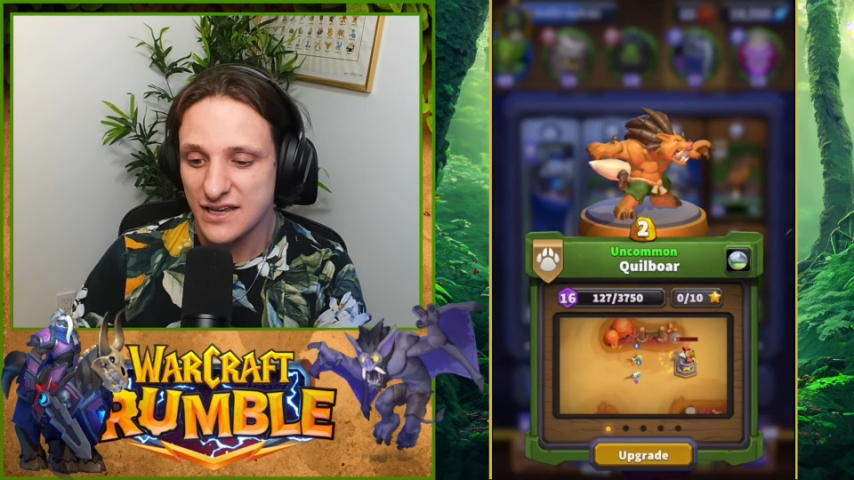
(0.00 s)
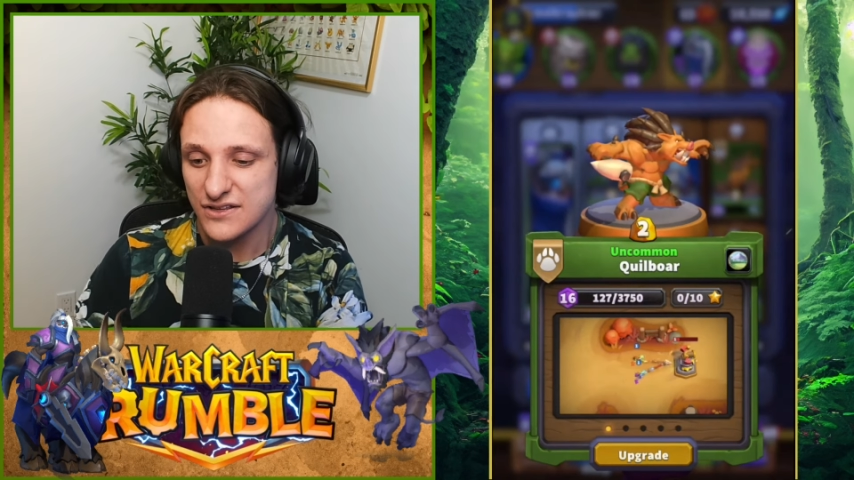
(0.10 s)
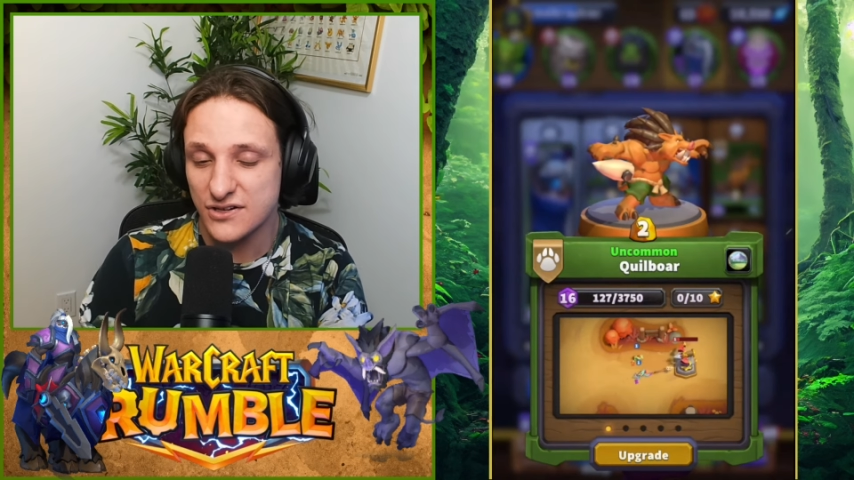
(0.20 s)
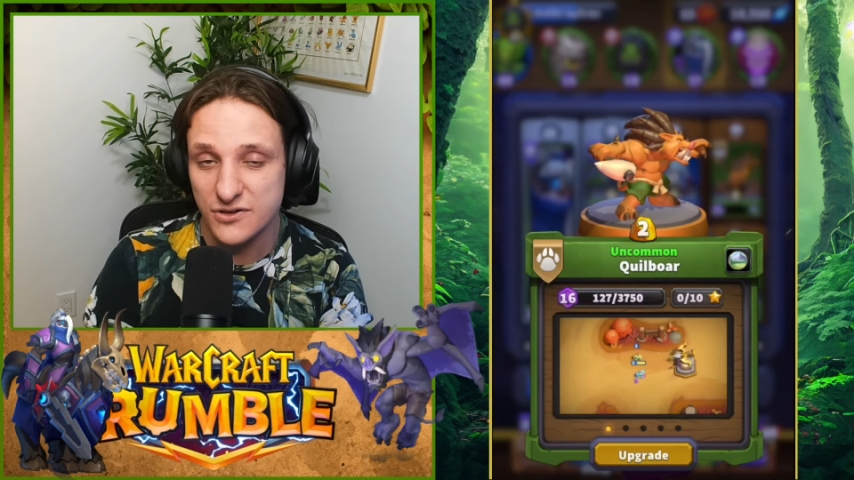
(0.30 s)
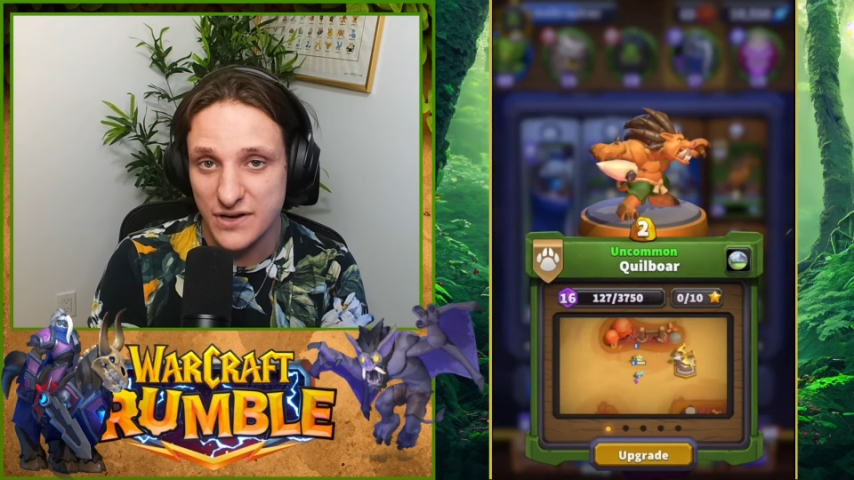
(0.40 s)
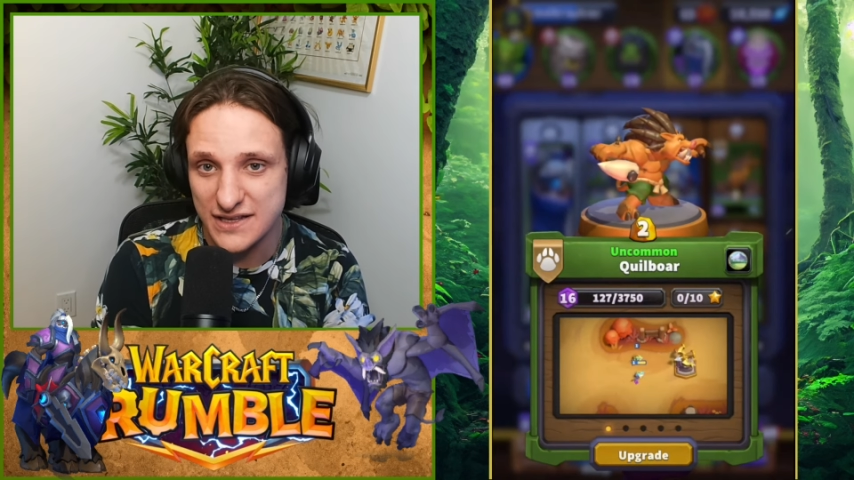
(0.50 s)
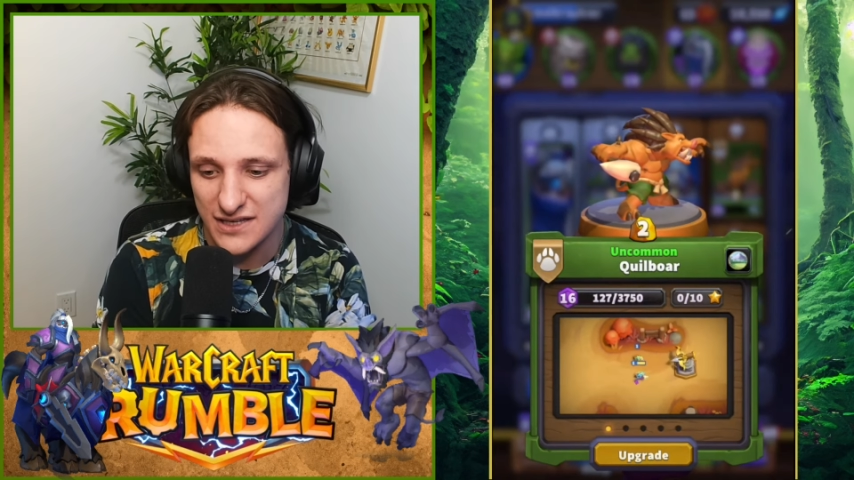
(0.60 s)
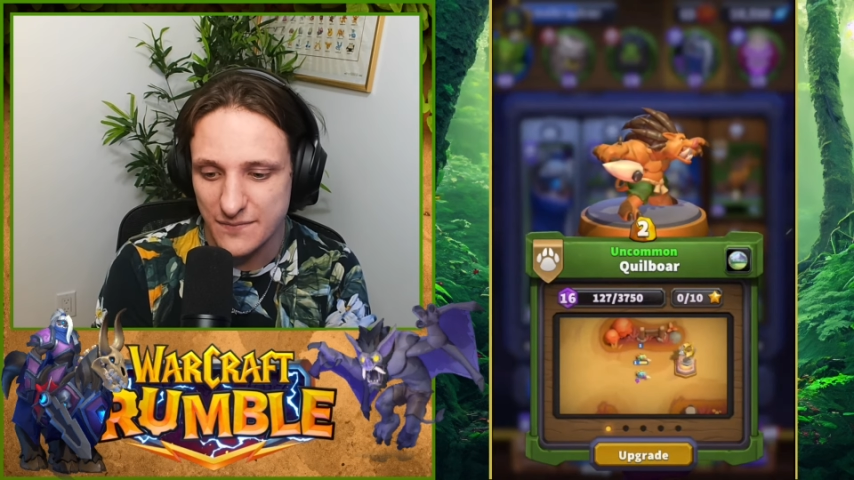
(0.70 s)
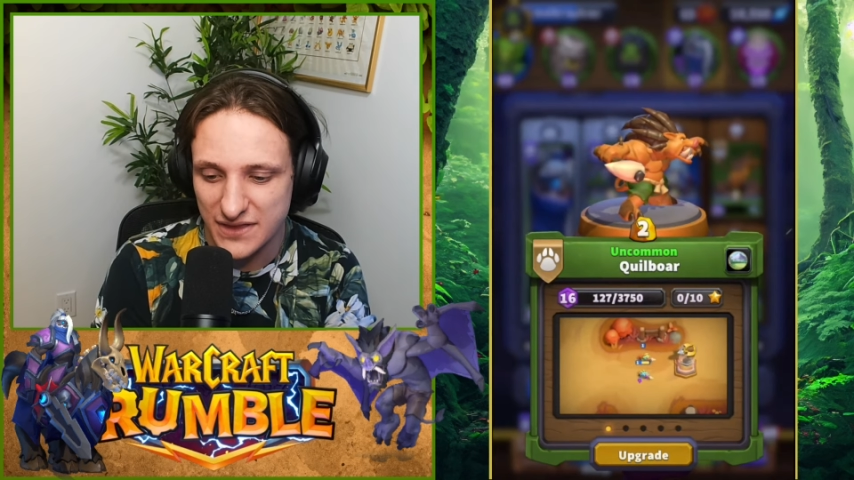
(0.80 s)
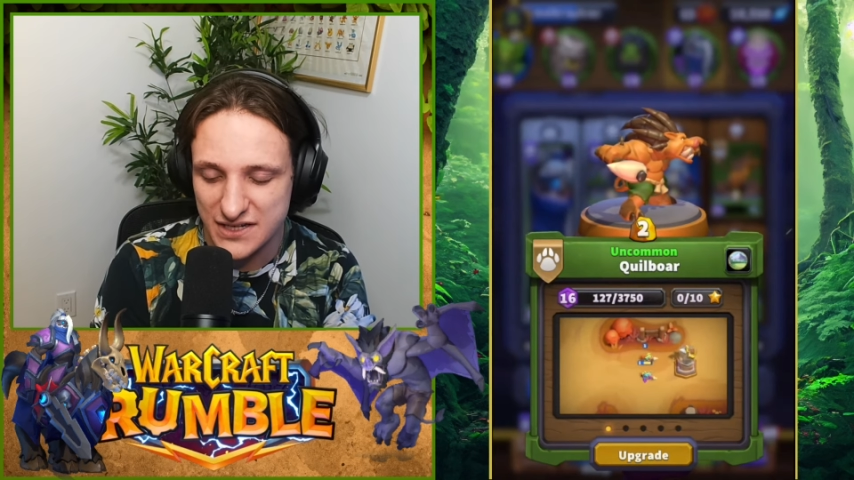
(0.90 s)
to create
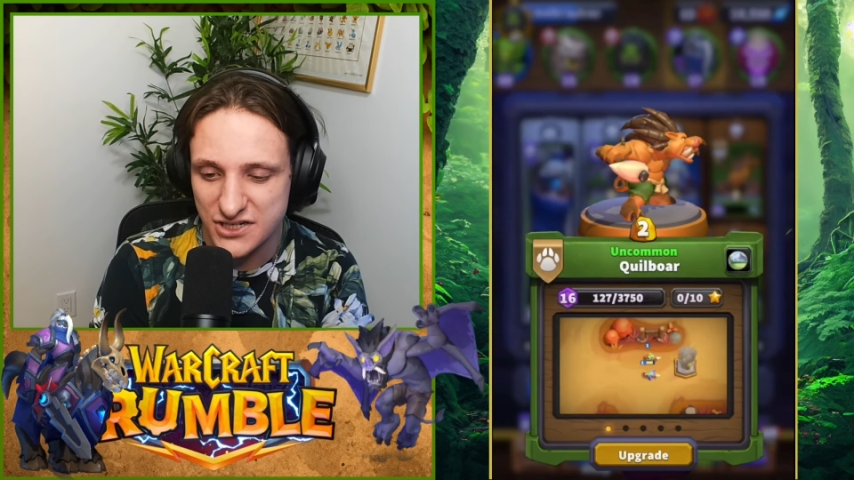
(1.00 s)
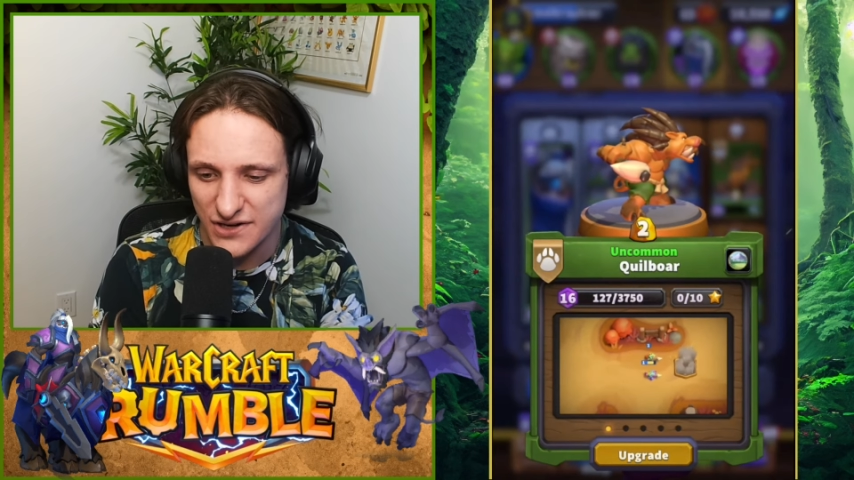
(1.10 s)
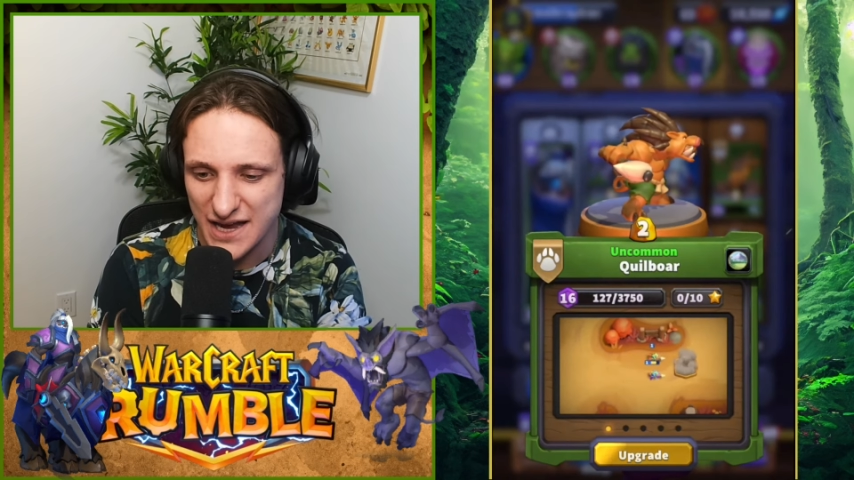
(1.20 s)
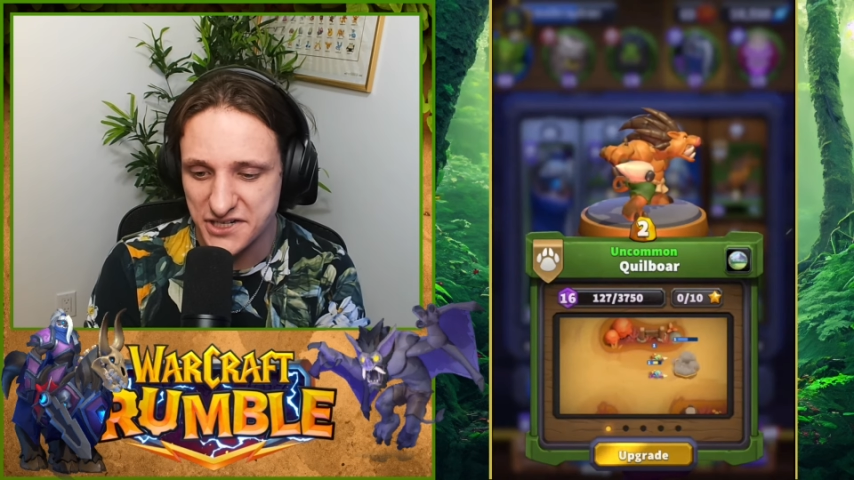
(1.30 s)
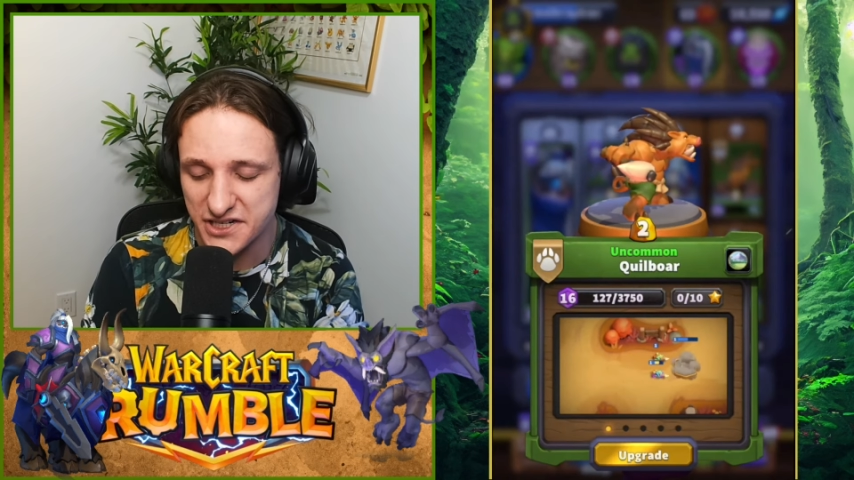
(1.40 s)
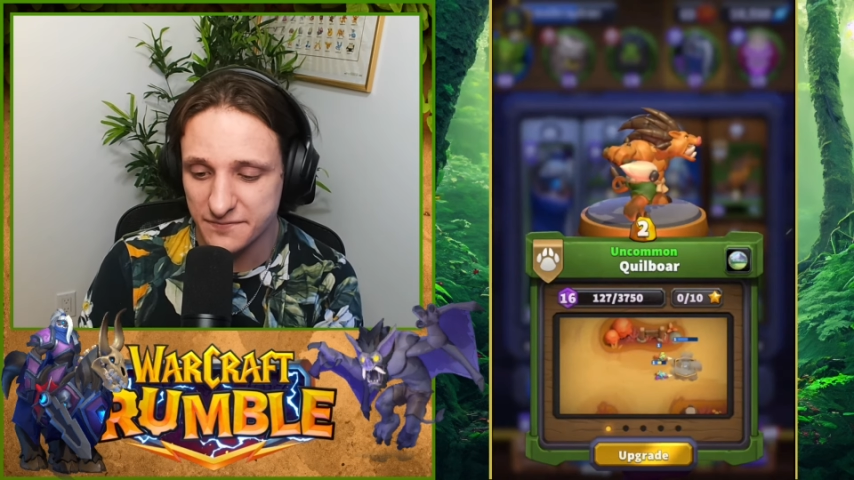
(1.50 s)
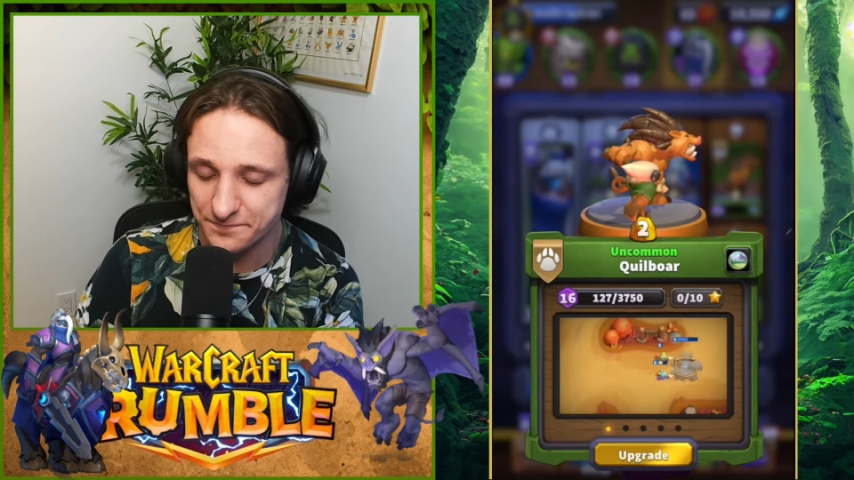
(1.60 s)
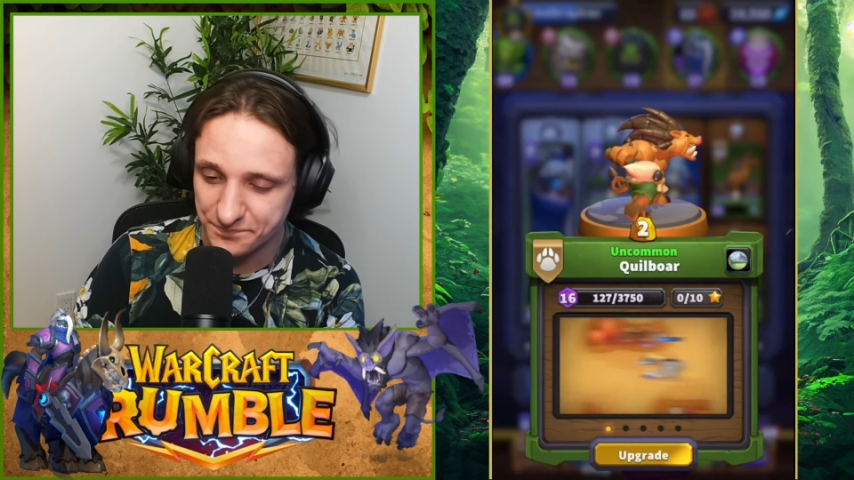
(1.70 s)
some distraction.